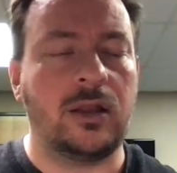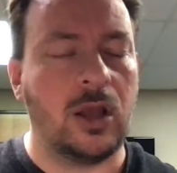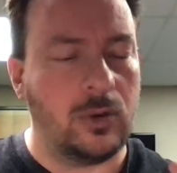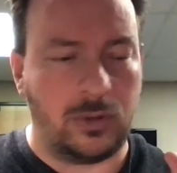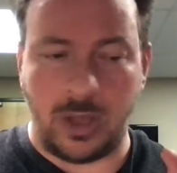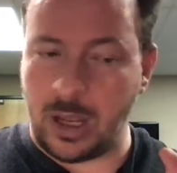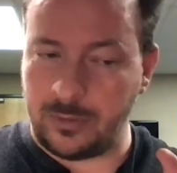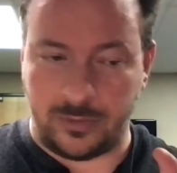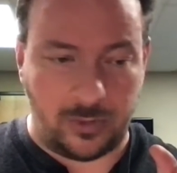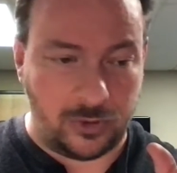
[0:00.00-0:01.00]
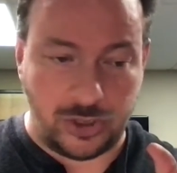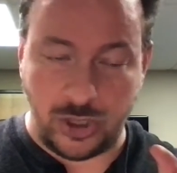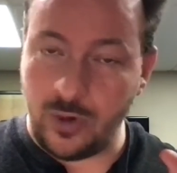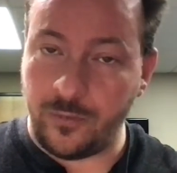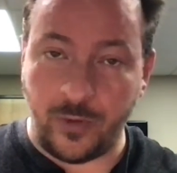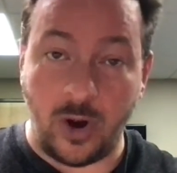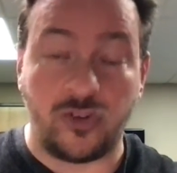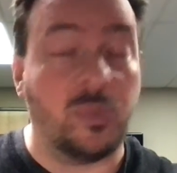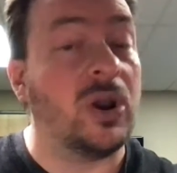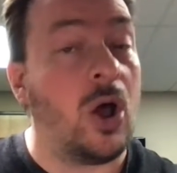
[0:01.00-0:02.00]
Go to the Jew
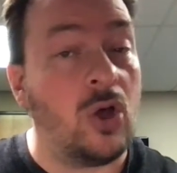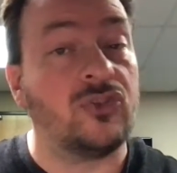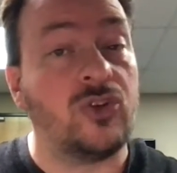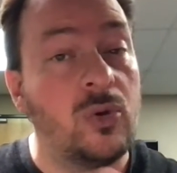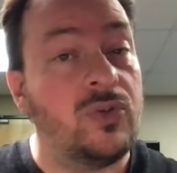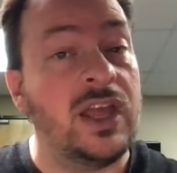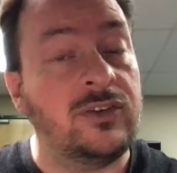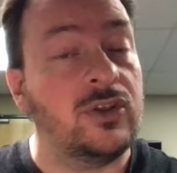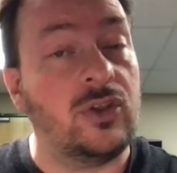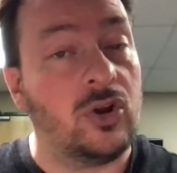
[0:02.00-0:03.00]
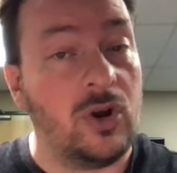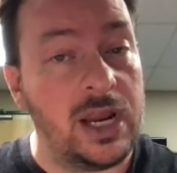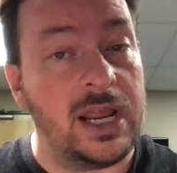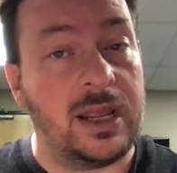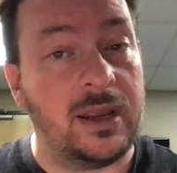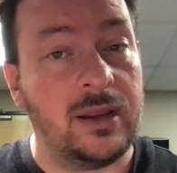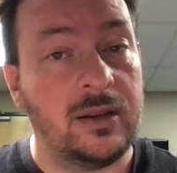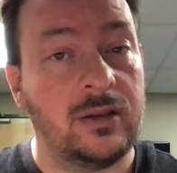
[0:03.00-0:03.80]
first, but also then to the Greek.